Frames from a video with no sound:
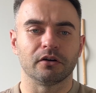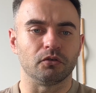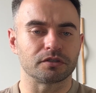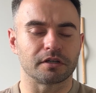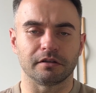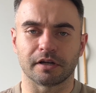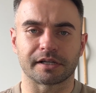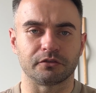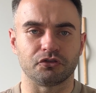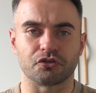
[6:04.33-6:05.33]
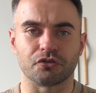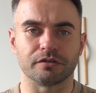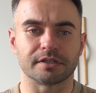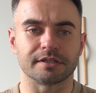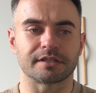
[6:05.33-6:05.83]
also like
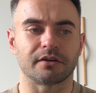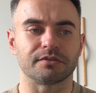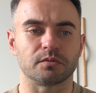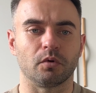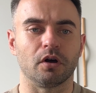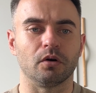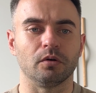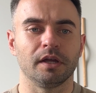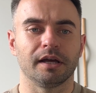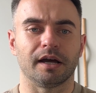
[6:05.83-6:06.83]
endurance and stuff as well.